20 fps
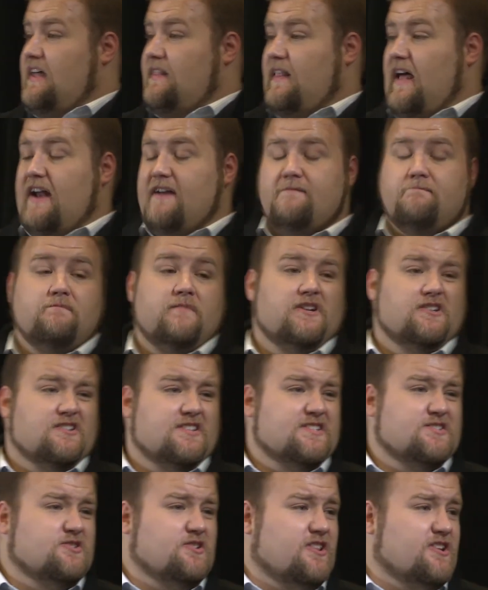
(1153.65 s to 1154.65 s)
a lot of middle
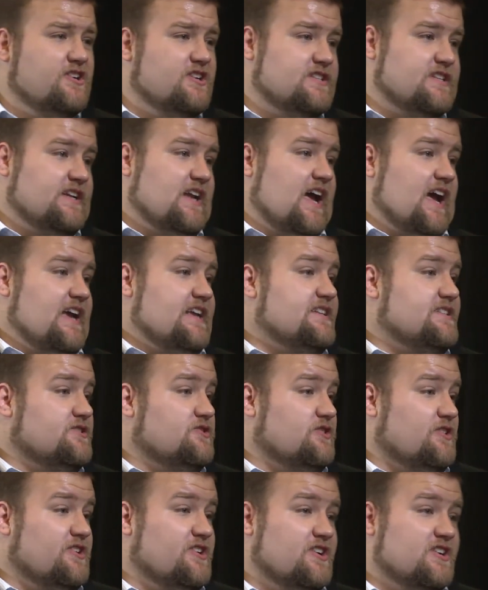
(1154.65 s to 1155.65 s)
schoolers and high
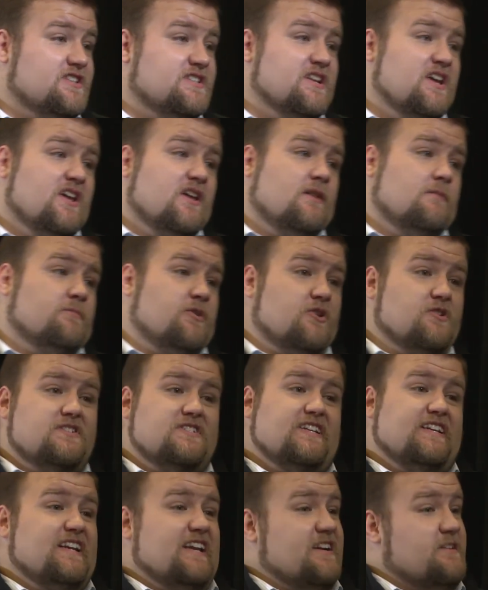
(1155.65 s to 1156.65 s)
schoolers
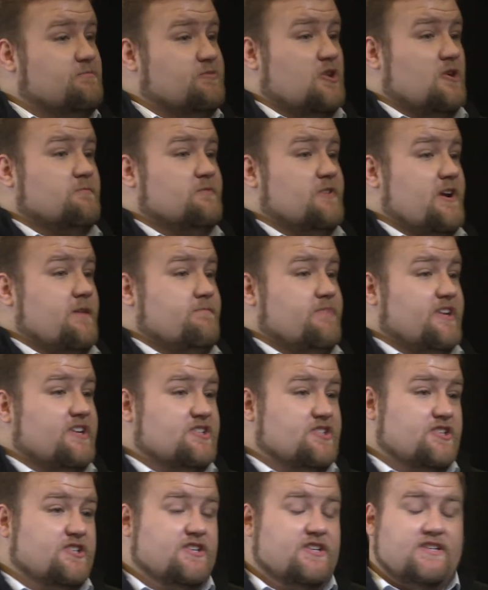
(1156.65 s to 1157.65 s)
posting inappropriate
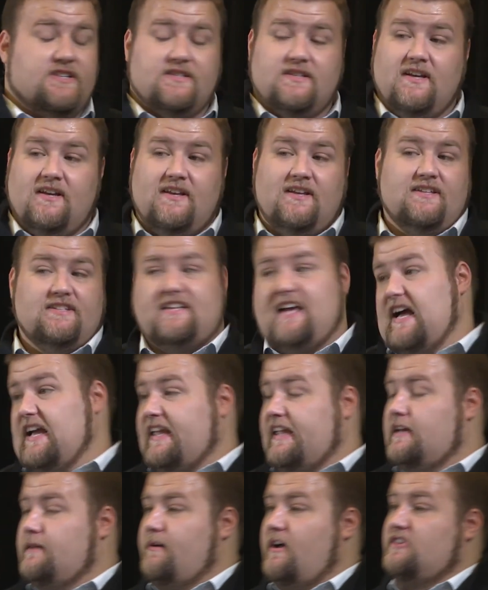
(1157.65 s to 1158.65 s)
pictures,
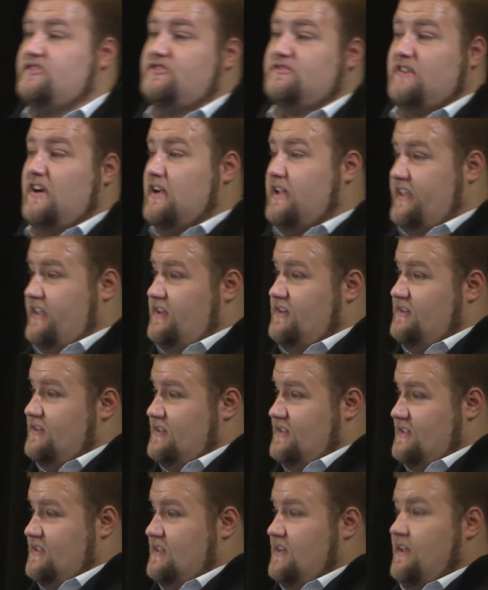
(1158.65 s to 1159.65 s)
talking about drug
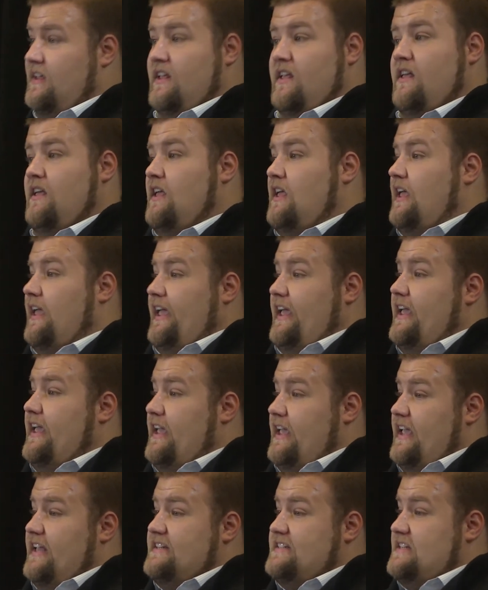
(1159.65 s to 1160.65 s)
use.
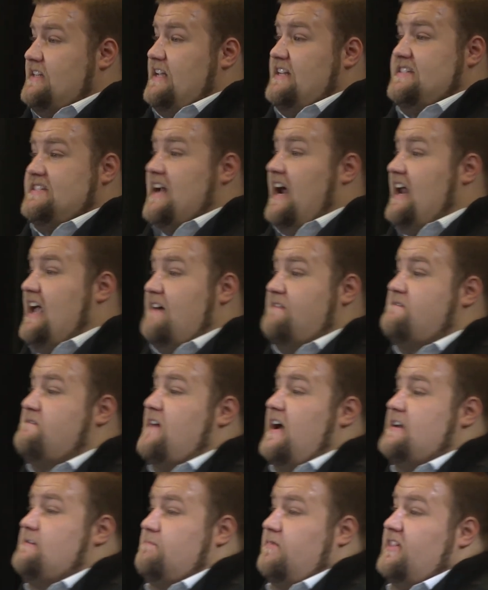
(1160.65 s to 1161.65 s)
It's not a
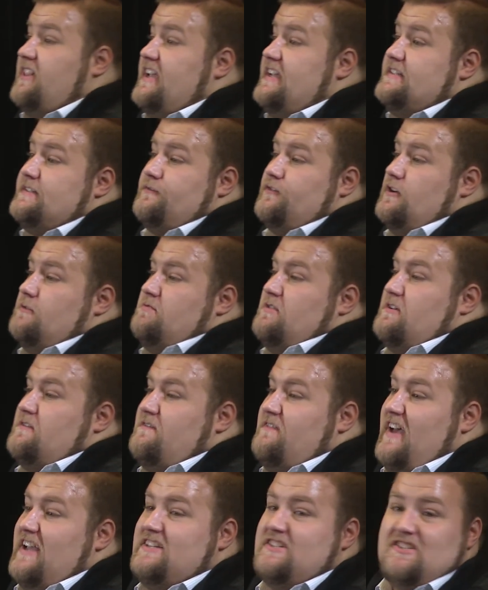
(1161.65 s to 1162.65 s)
fun place for
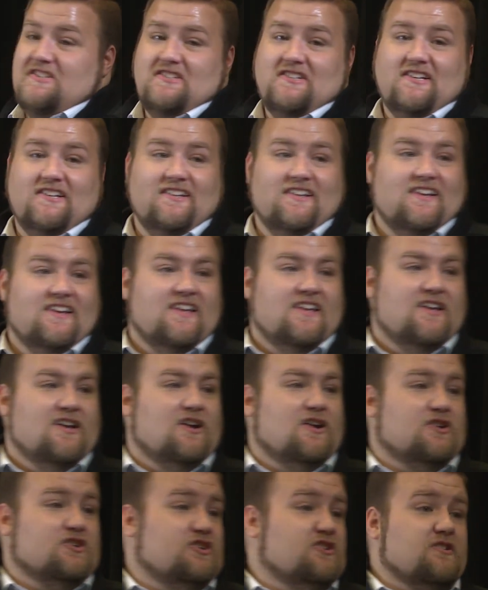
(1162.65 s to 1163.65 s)
a
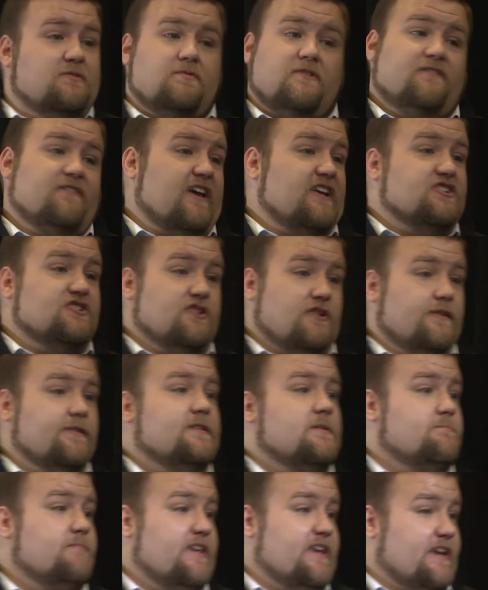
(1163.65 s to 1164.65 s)
youth professional
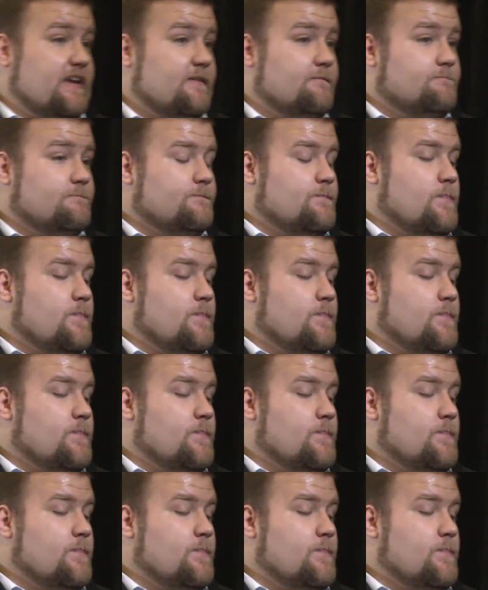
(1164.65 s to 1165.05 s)
to be.